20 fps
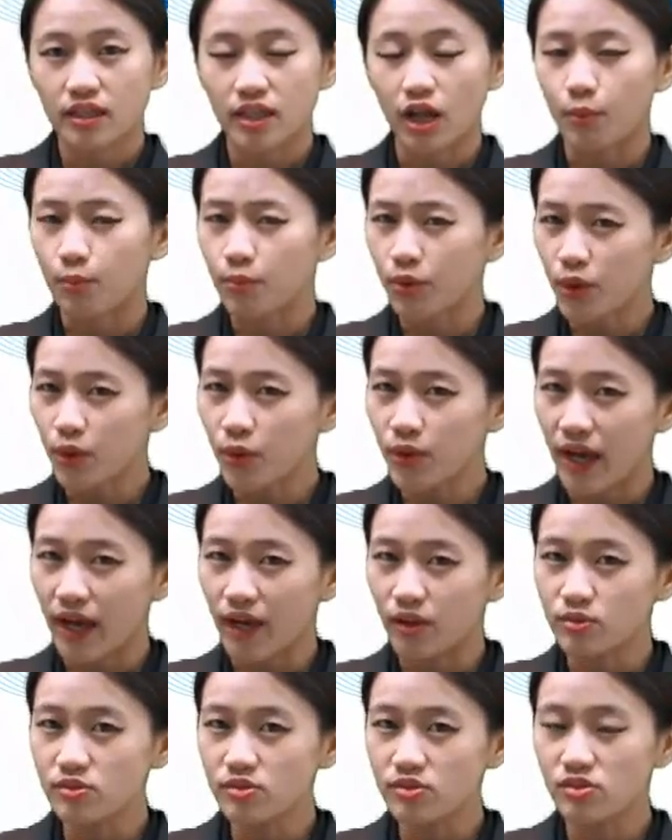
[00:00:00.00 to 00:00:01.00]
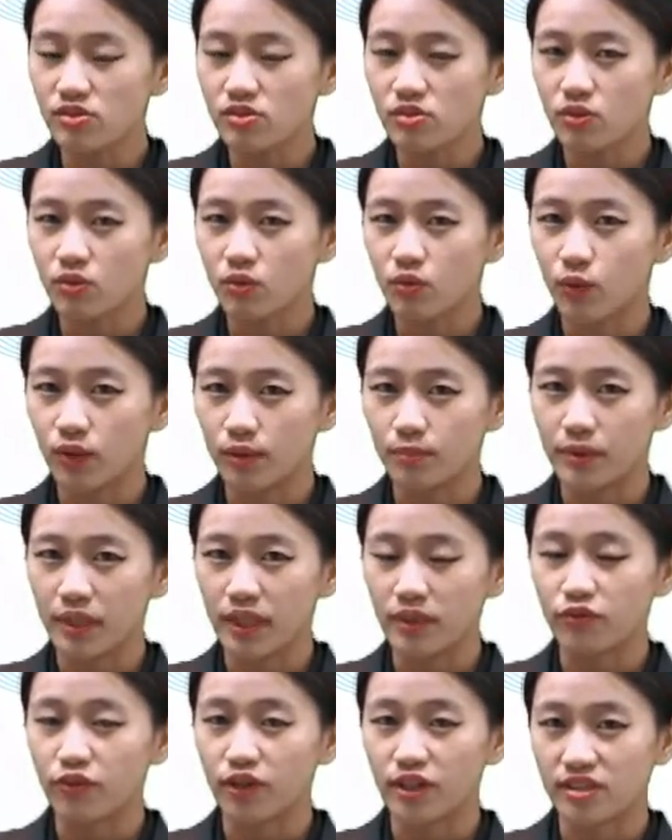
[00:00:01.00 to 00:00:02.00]
Now pronouns would
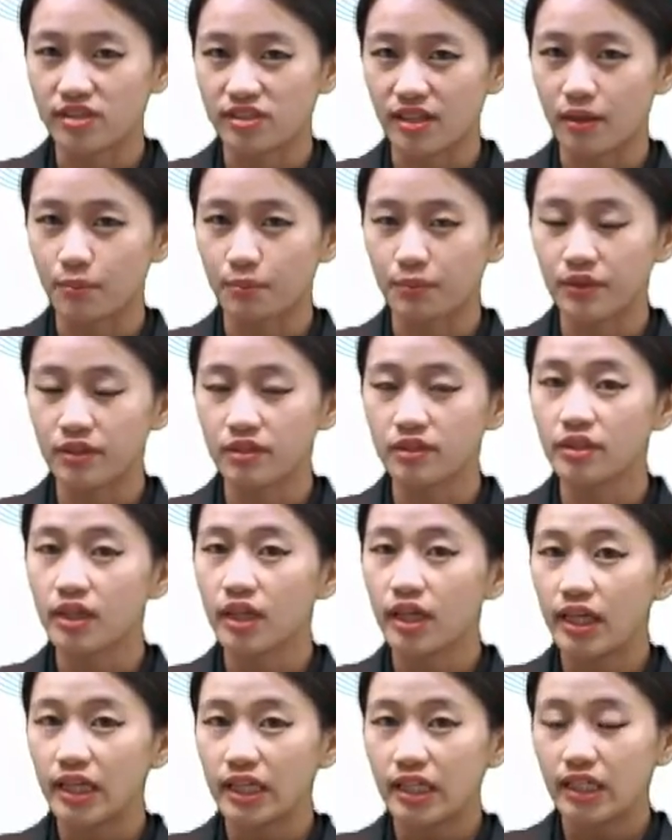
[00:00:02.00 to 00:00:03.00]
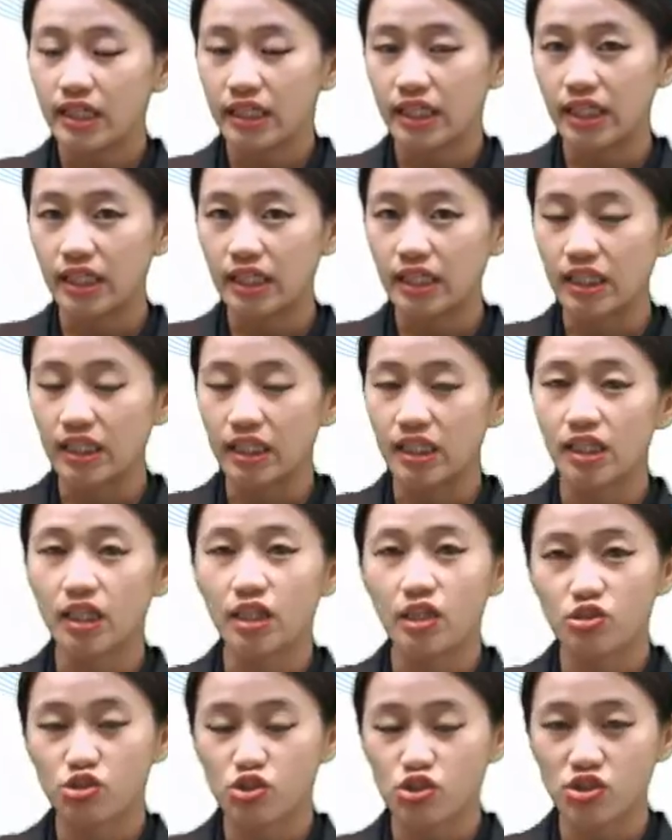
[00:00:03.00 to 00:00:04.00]
be, for example,
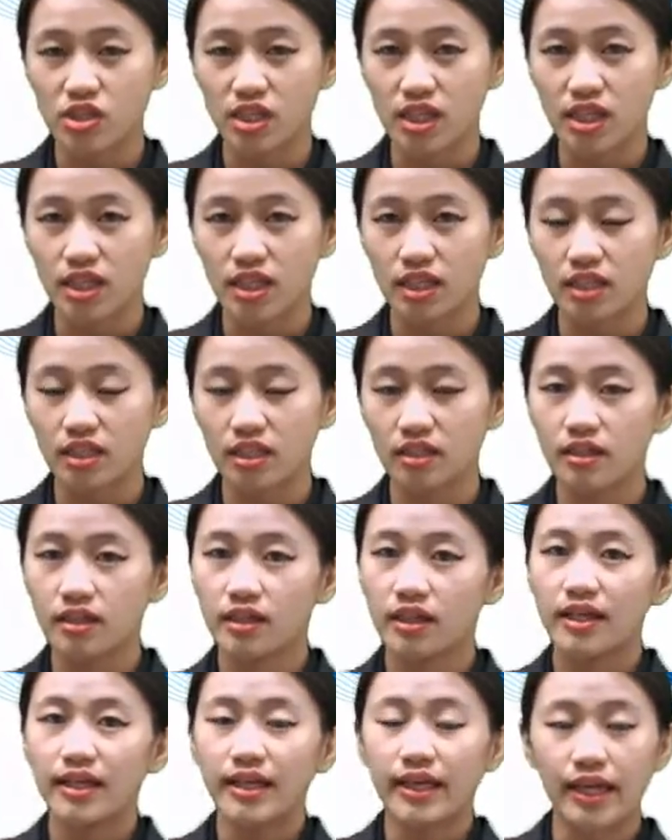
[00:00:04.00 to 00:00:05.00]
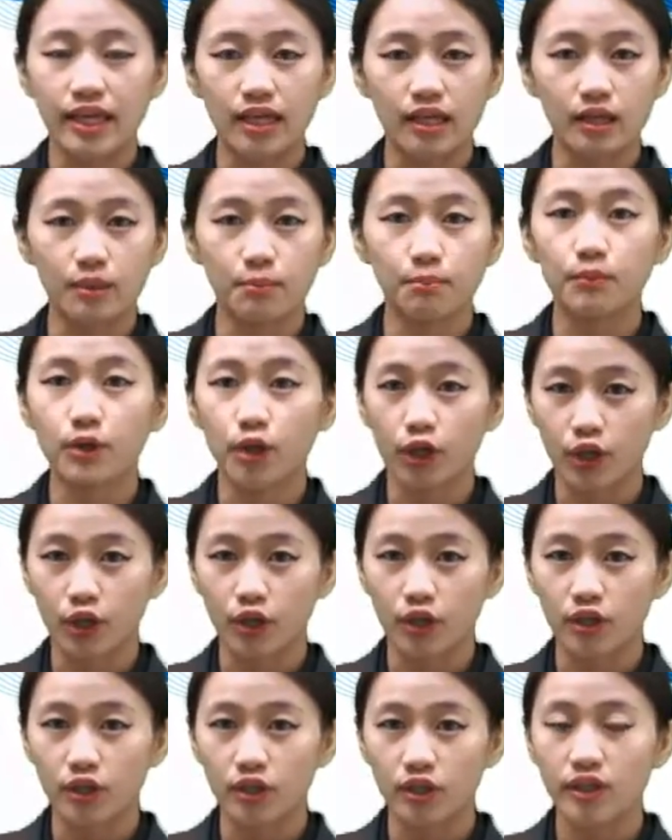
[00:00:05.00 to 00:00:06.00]
he, she, him,
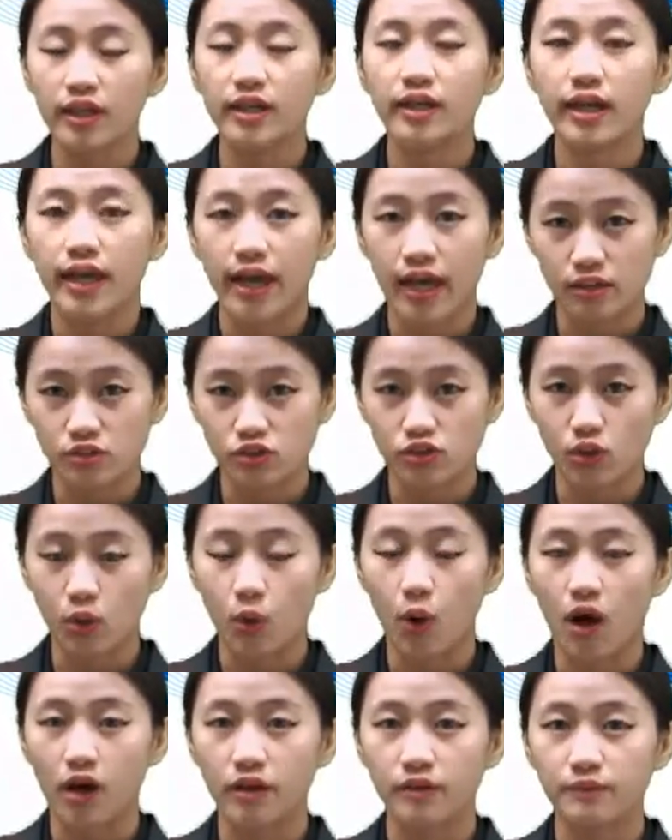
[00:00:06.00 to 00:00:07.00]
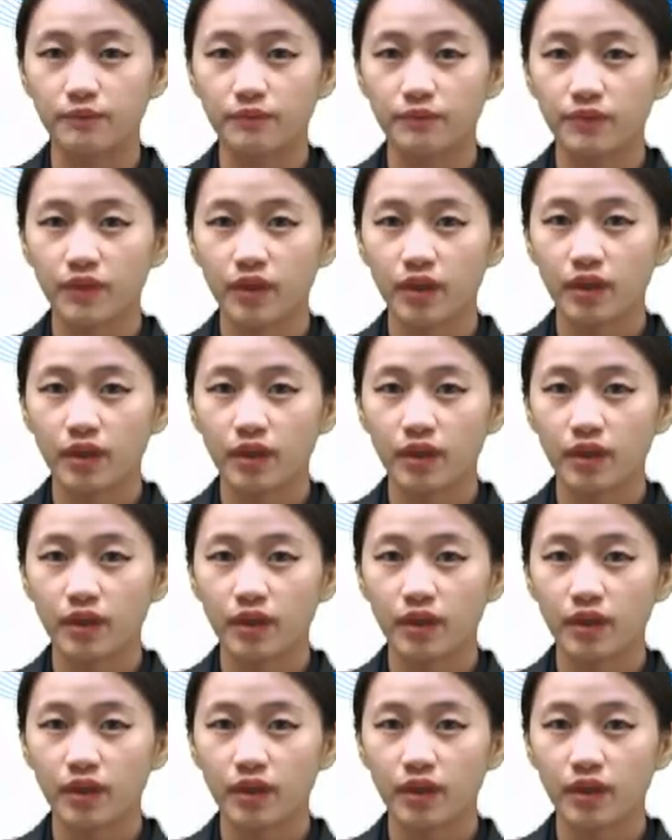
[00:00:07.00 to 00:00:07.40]
her, and so on.